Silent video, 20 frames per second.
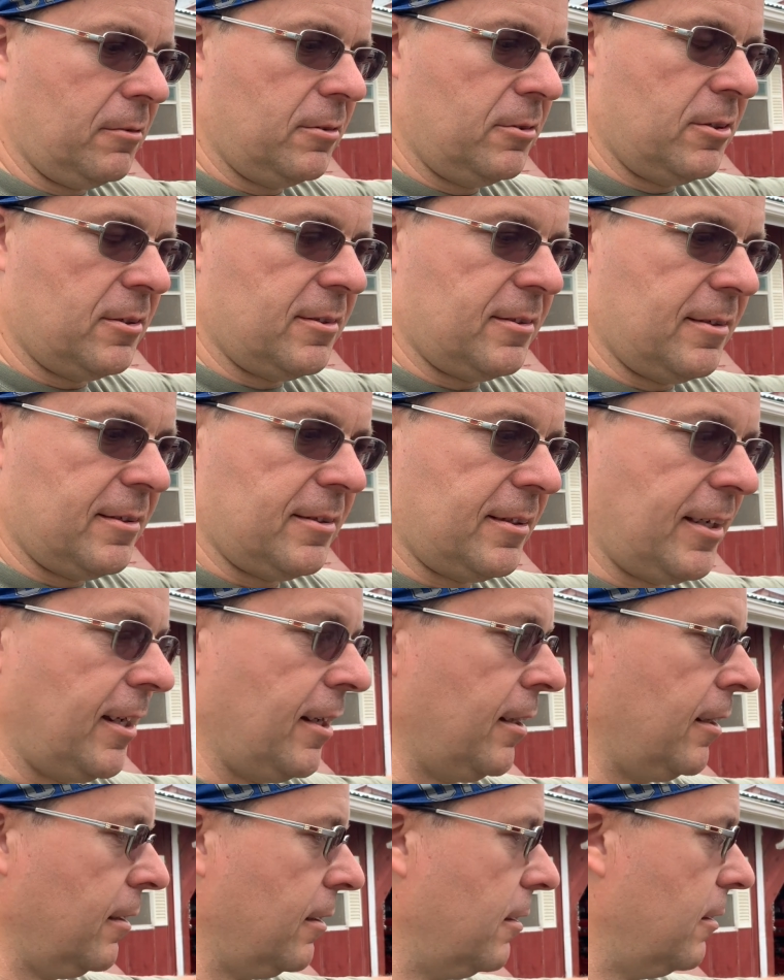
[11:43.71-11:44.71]
just
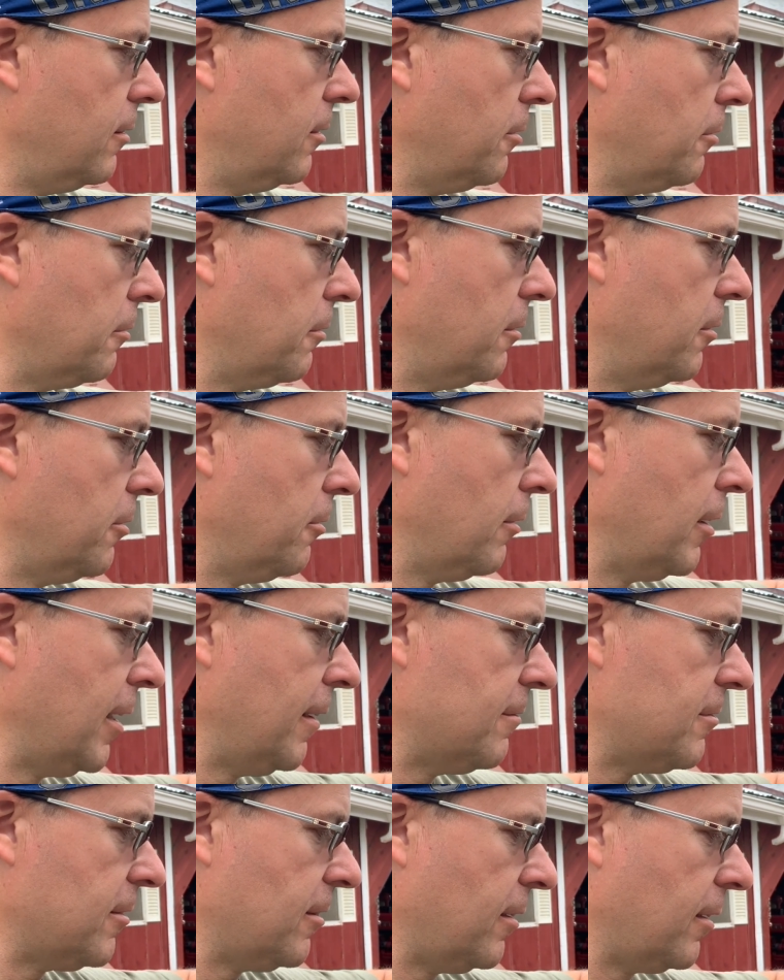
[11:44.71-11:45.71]
sustaining your
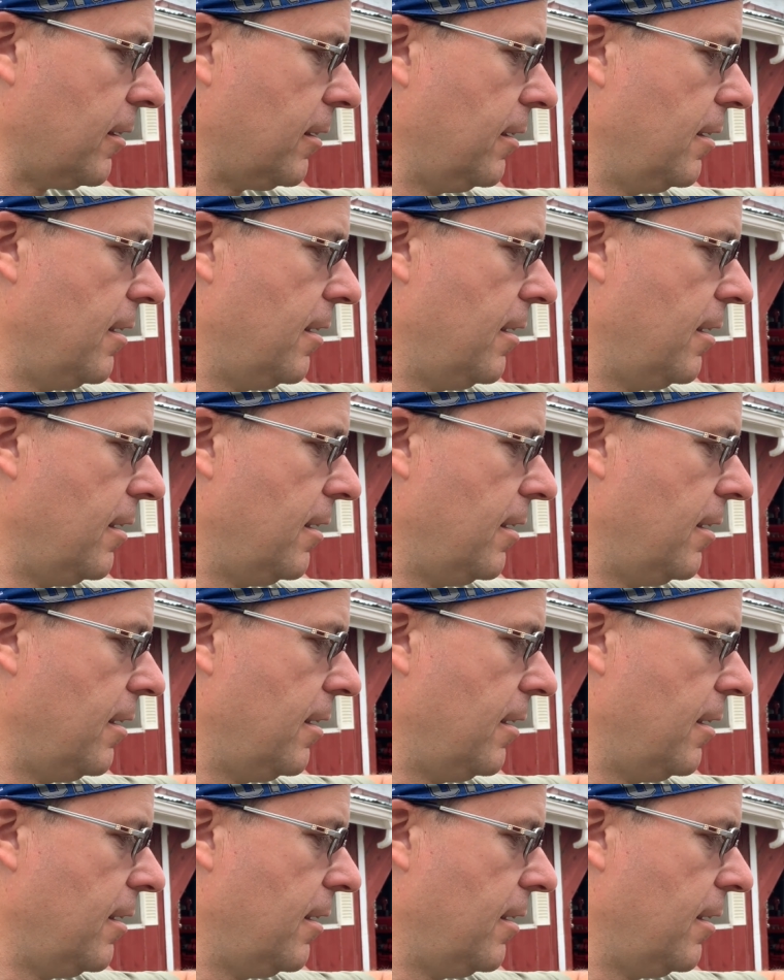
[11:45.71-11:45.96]
livestock.